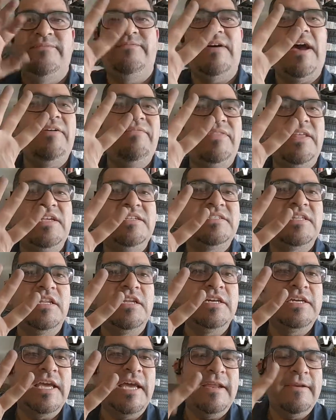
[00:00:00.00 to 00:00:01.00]
5 things to
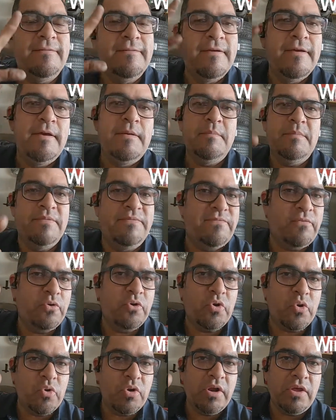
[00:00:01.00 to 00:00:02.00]
look at
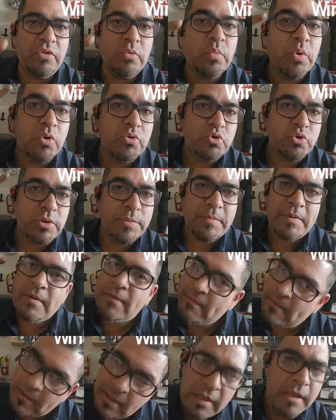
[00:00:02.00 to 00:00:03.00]
before going on the road trip.
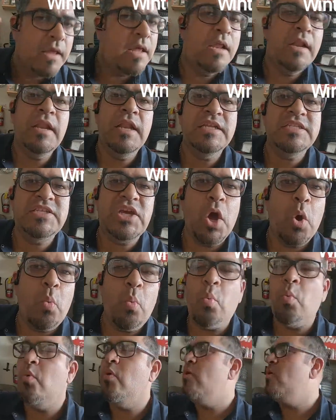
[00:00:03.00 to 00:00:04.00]
Let's go.